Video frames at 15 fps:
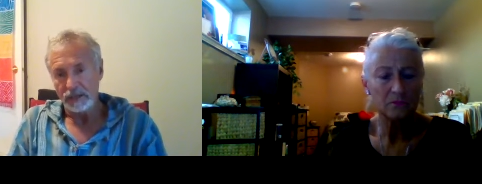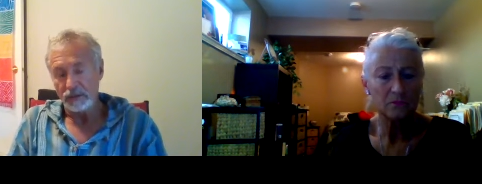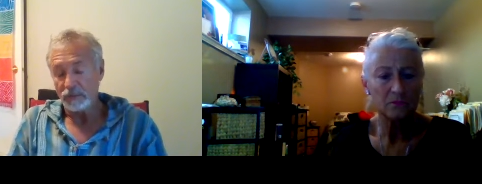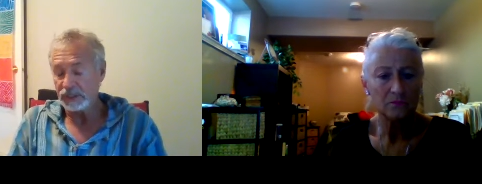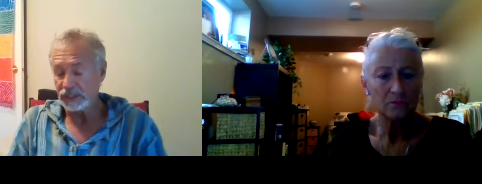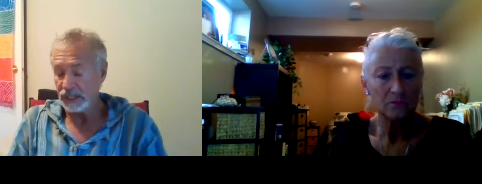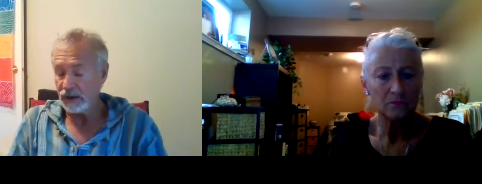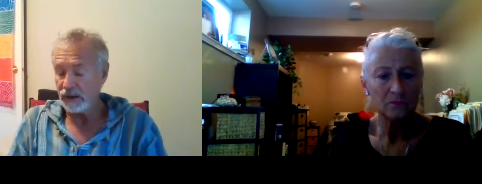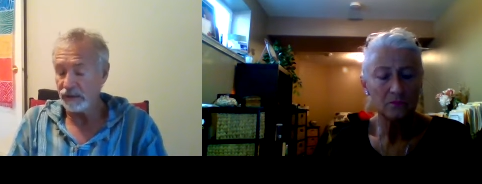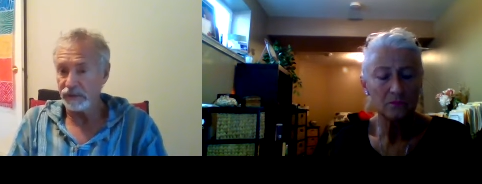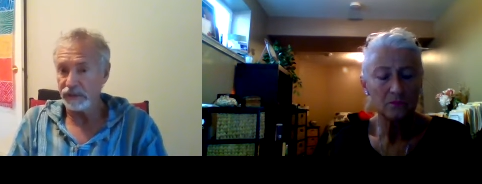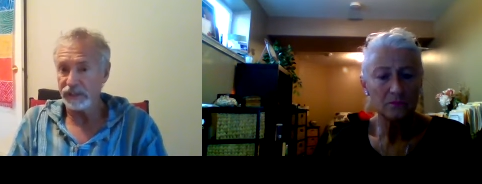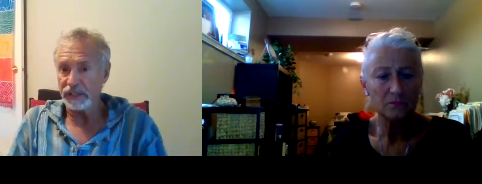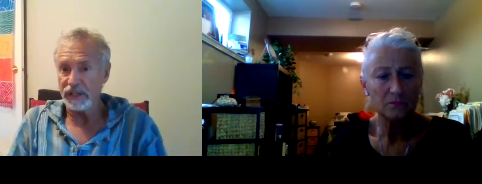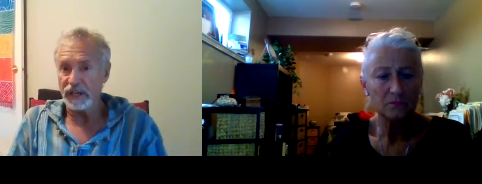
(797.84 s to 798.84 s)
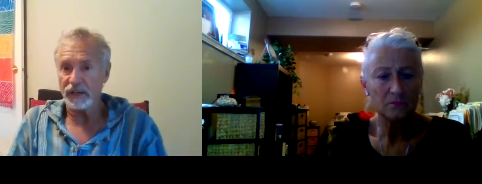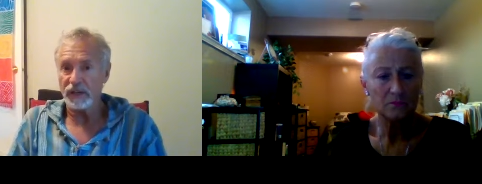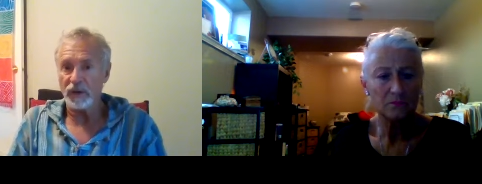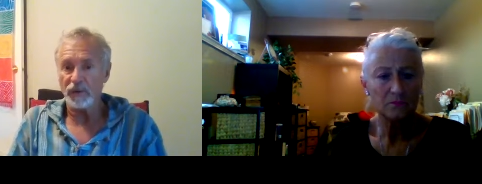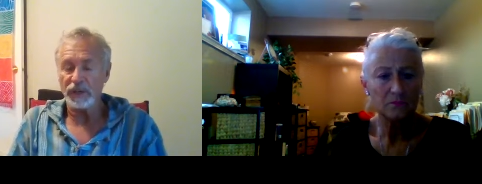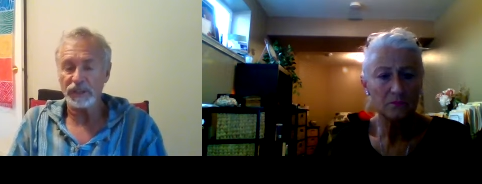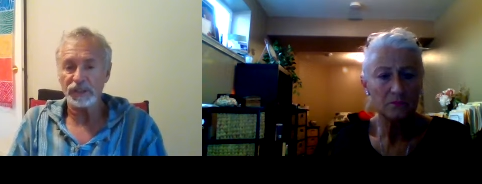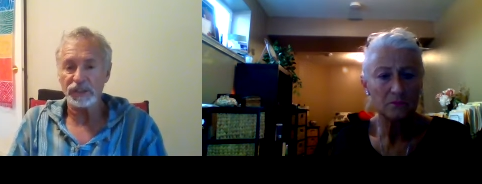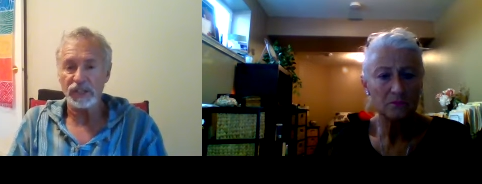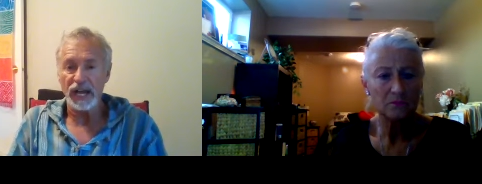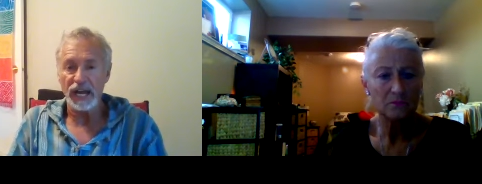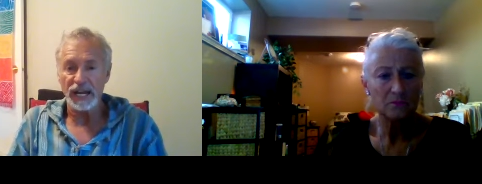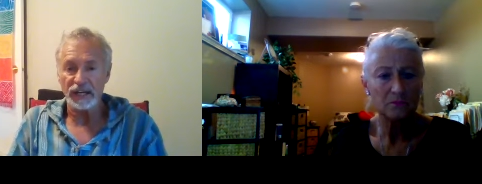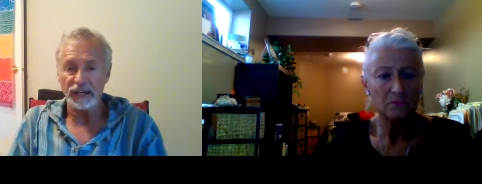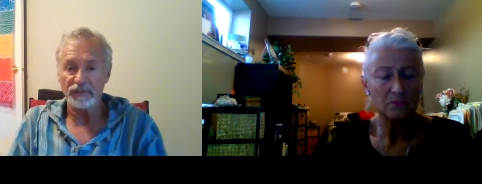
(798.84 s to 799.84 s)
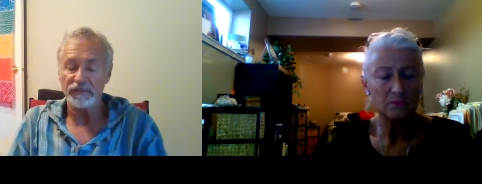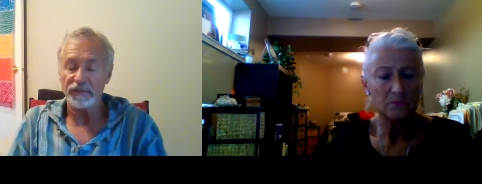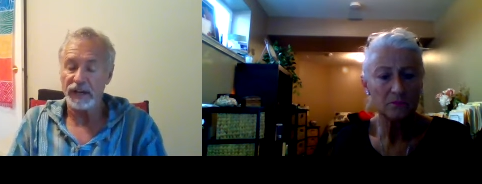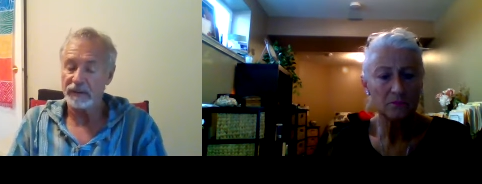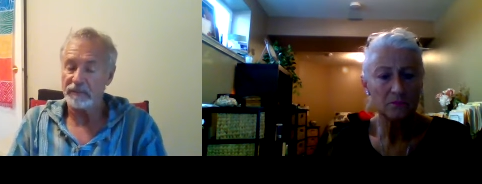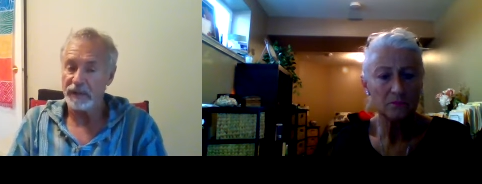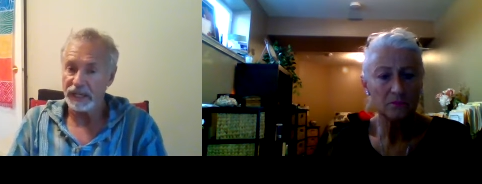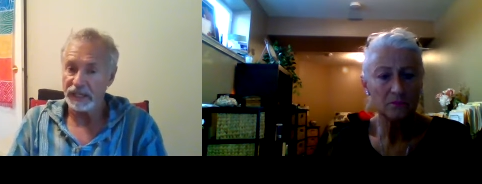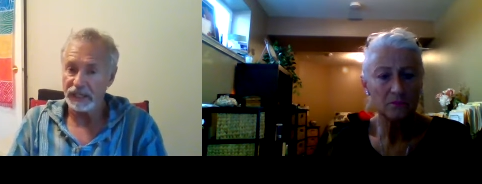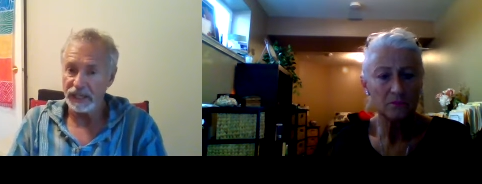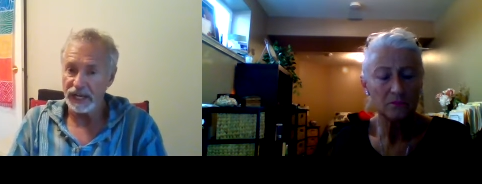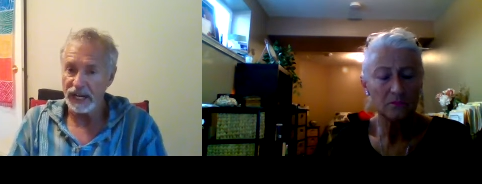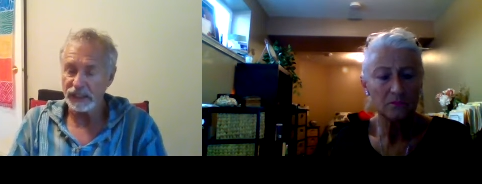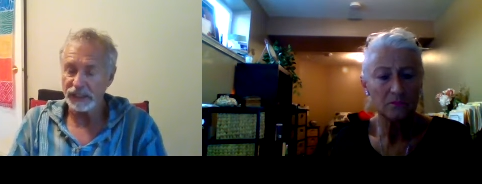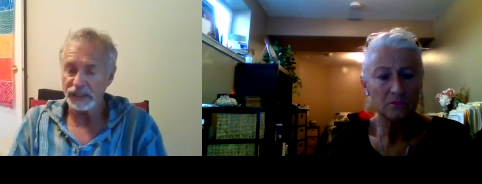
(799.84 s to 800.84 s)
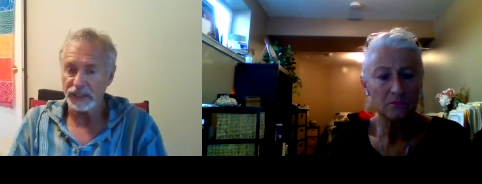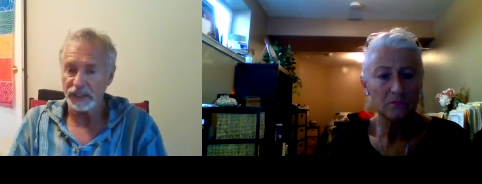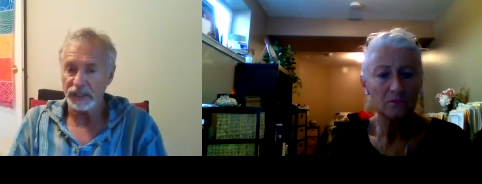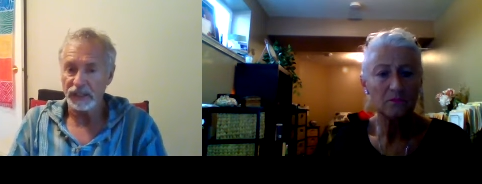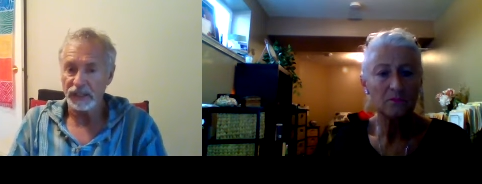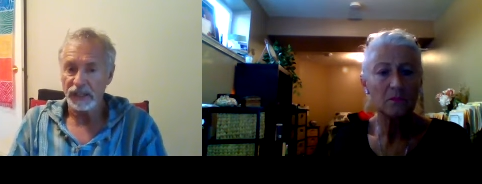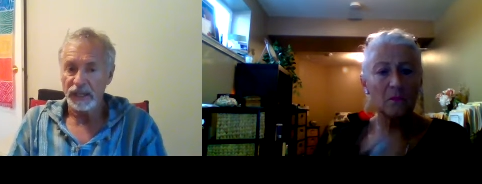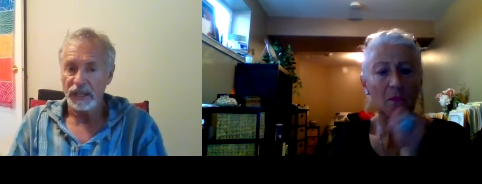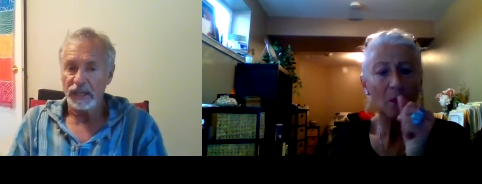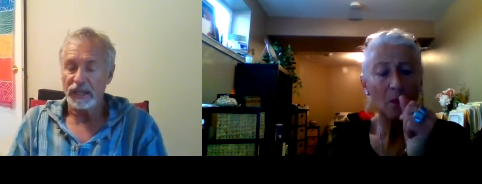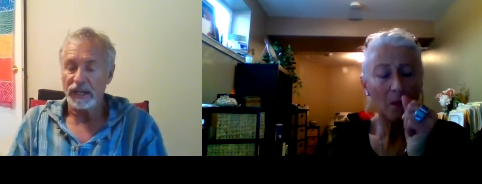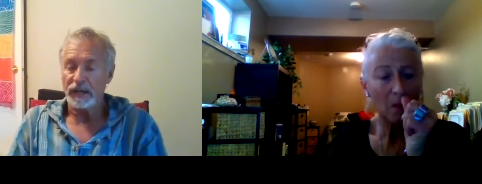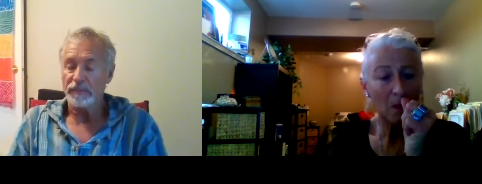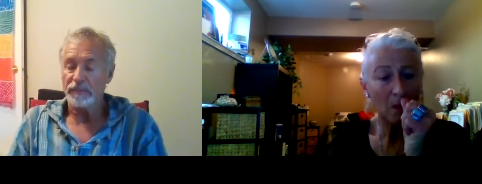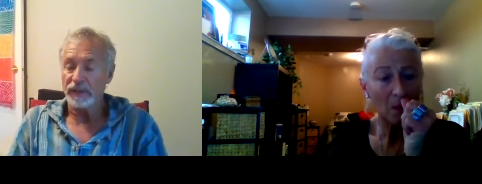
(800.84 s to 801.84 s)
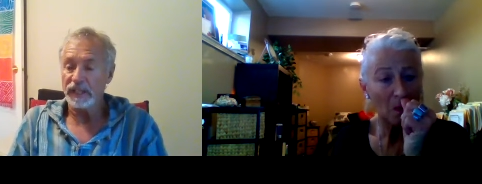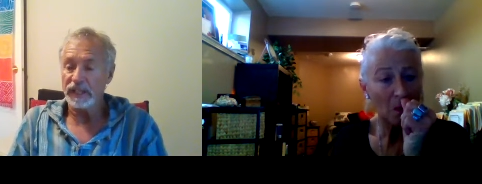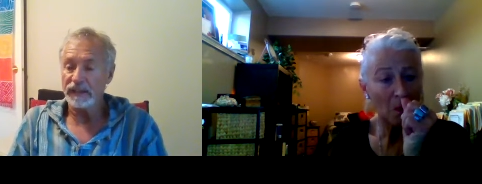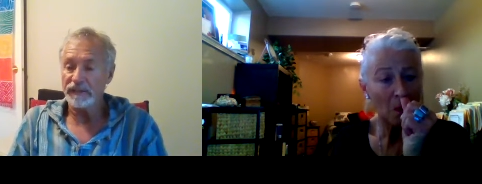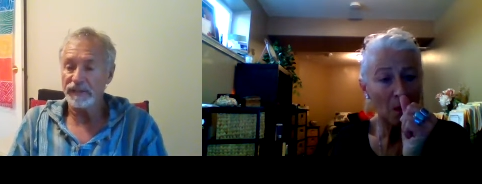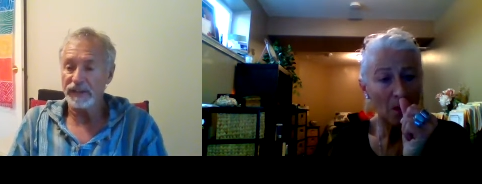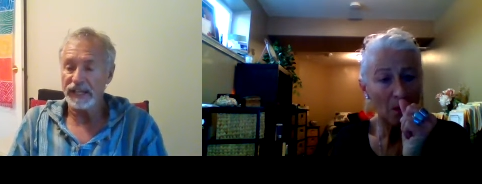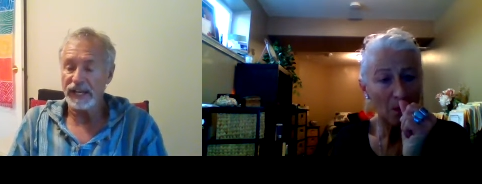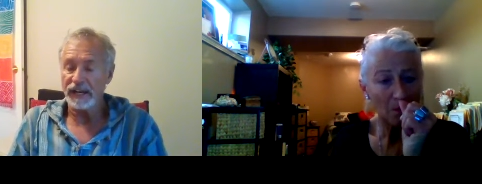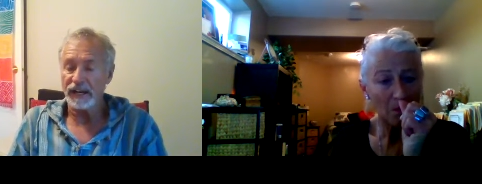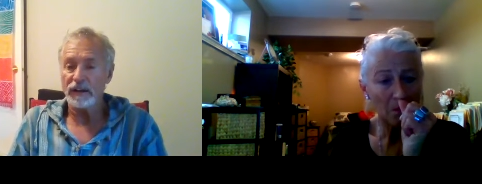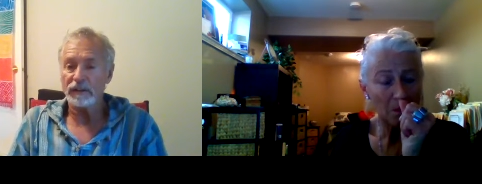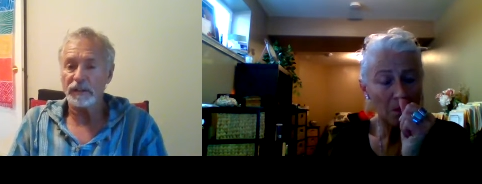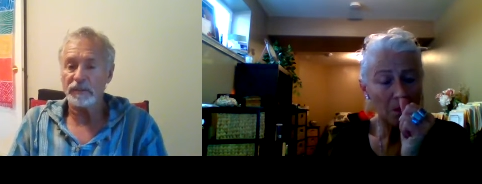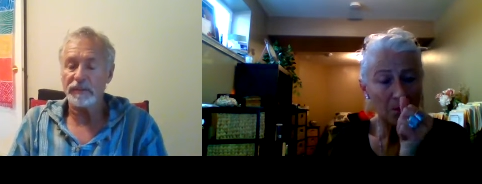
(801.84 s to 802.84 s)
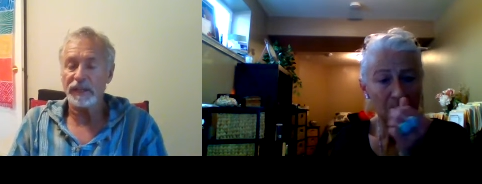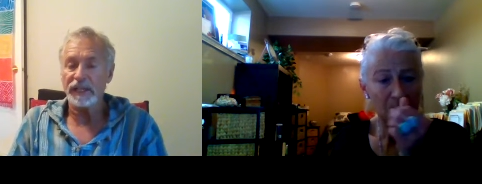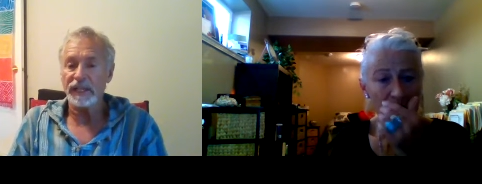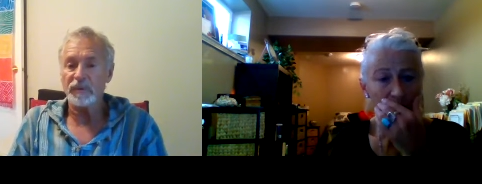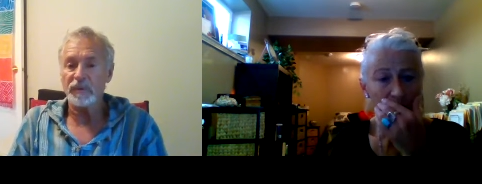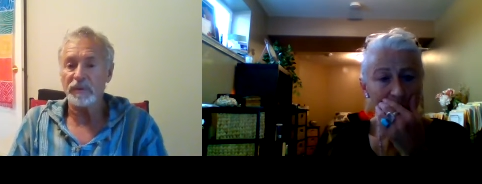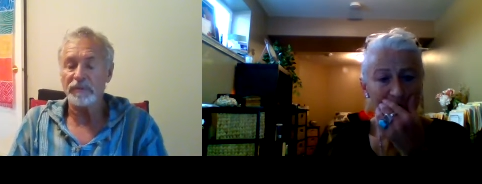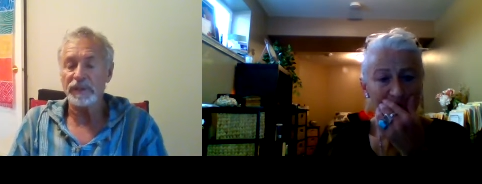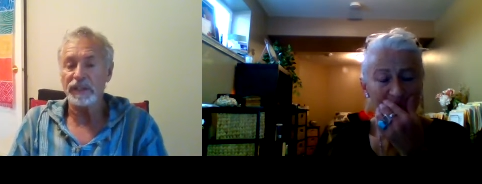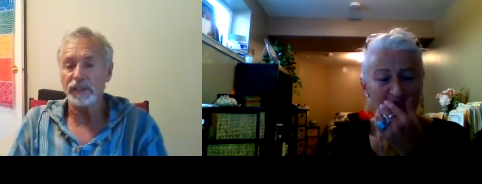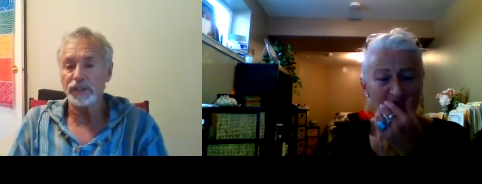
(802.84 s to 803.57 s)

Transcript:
Speaker 1: which now I've really got to go inside and find my connection. And I believe that that ultimately will be the